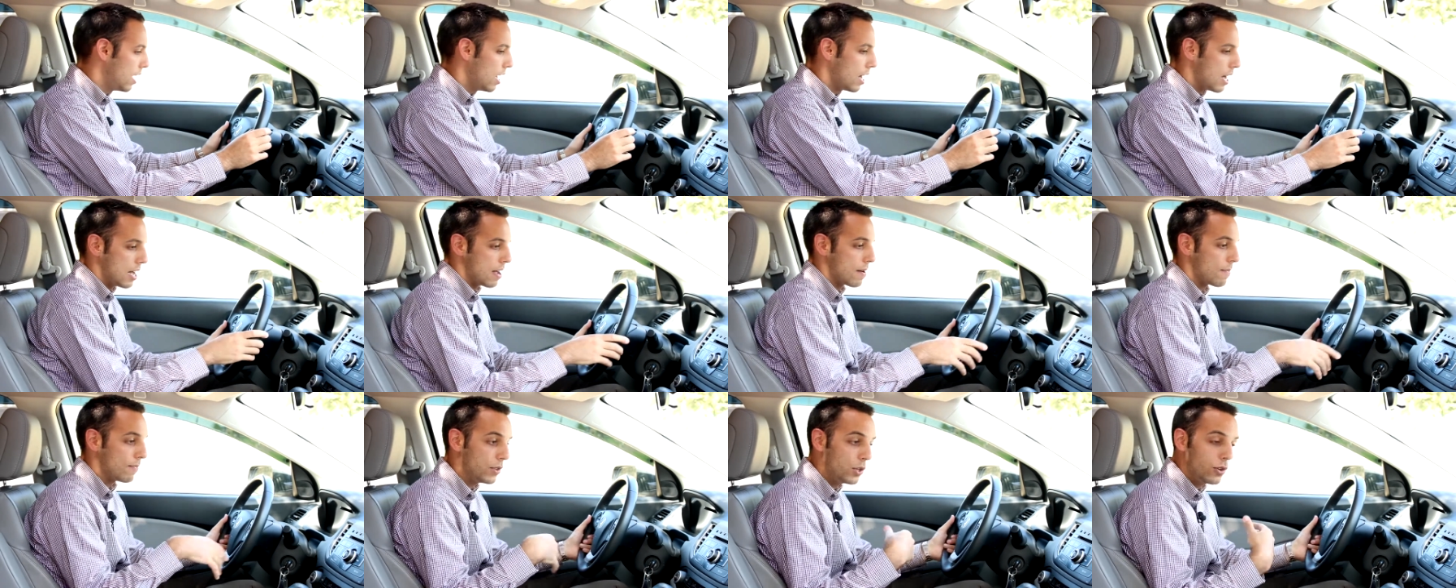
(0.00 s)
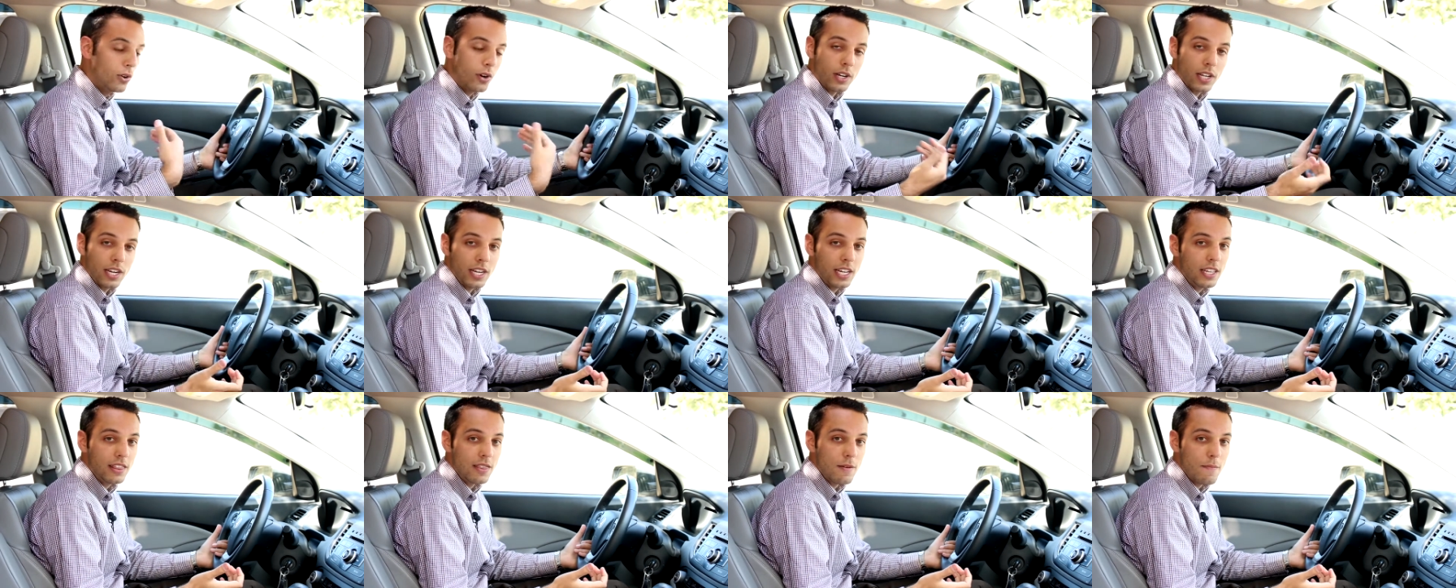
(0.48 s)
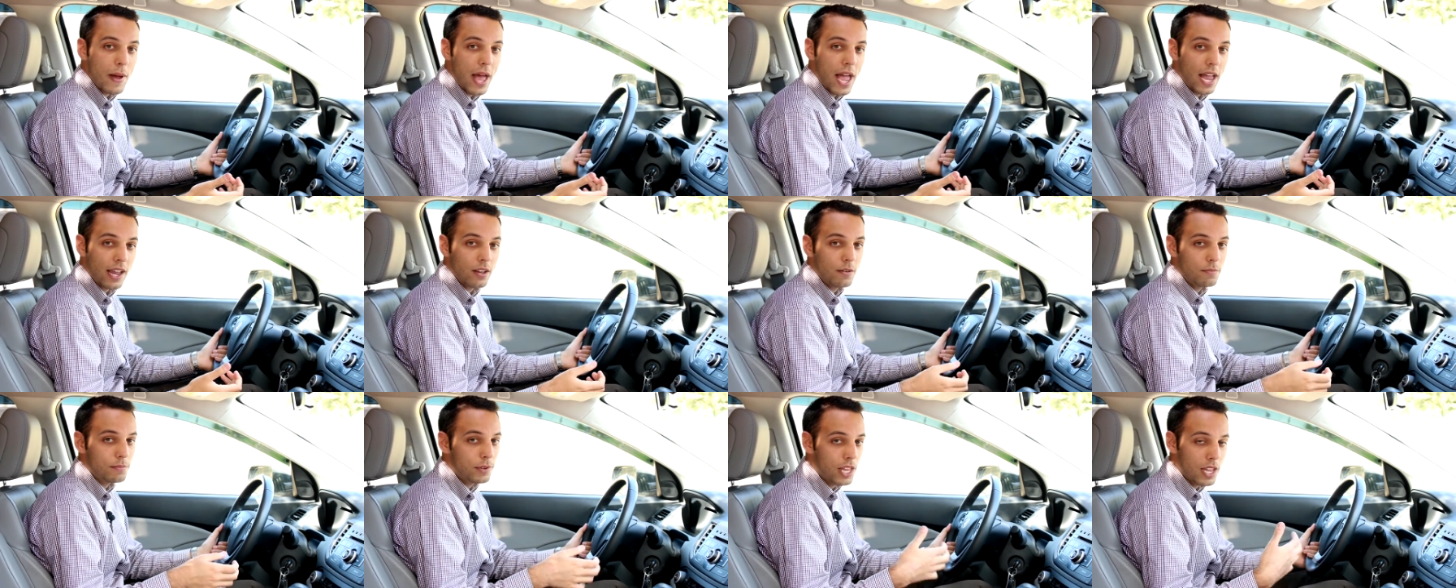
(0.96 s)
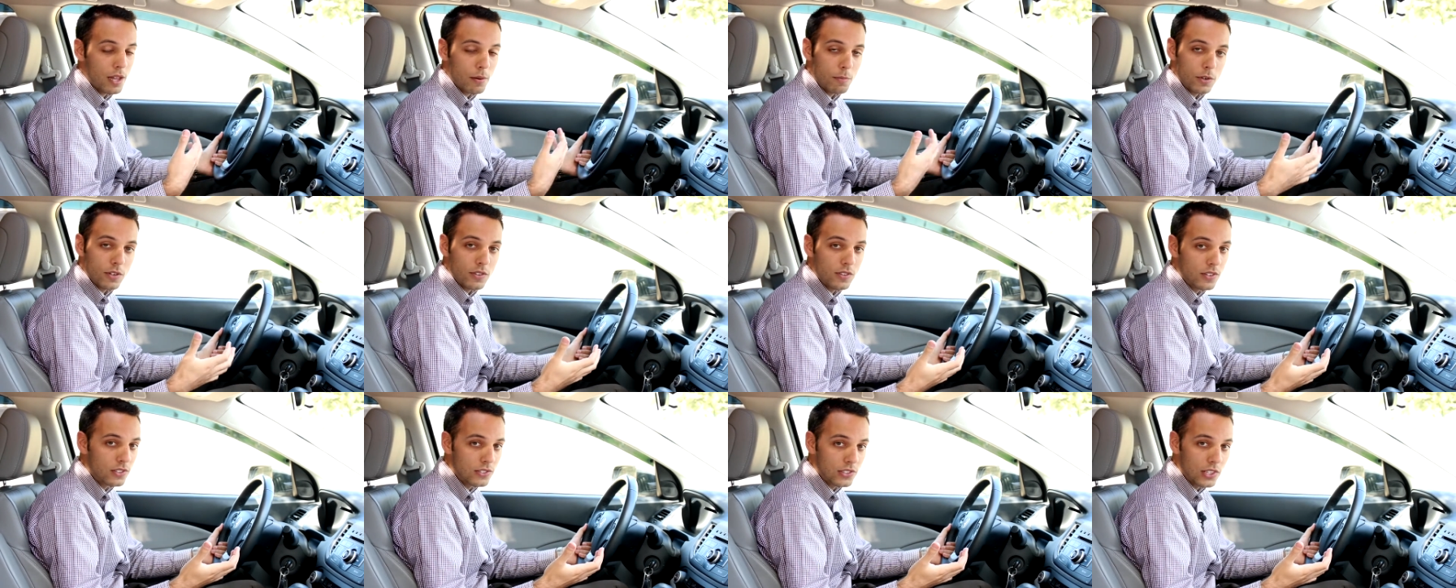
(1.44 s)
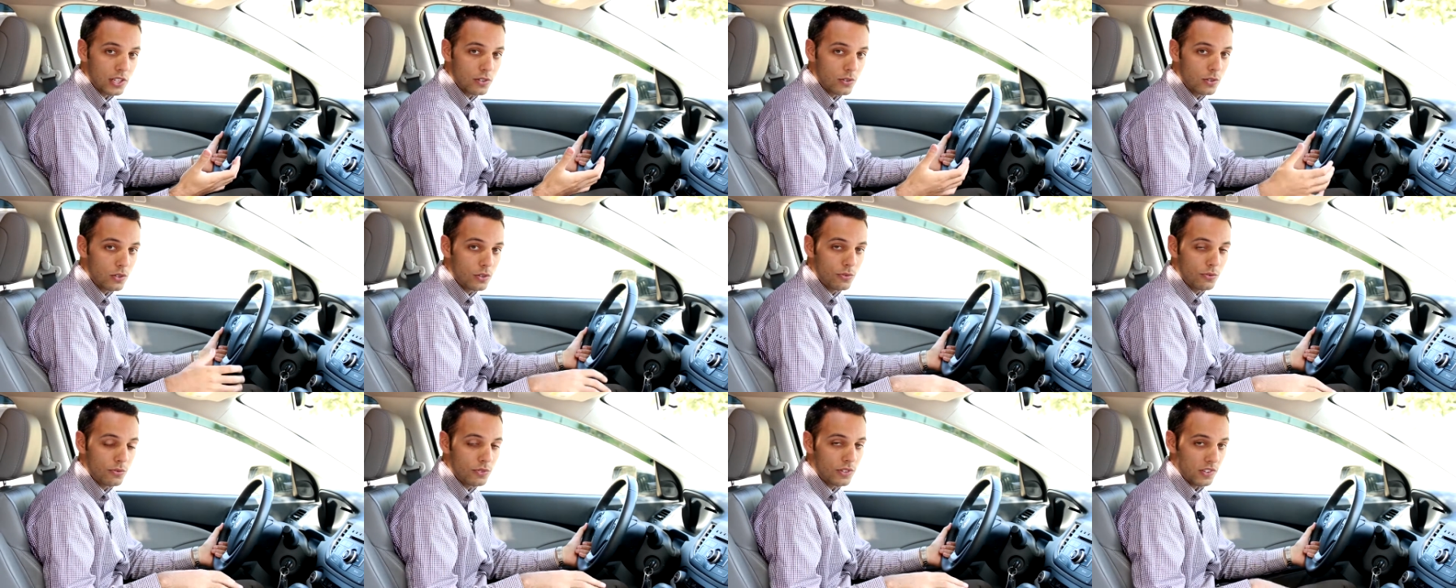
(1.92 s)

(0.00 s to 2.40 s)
Um, you are going to get the backup camera on the sunroof.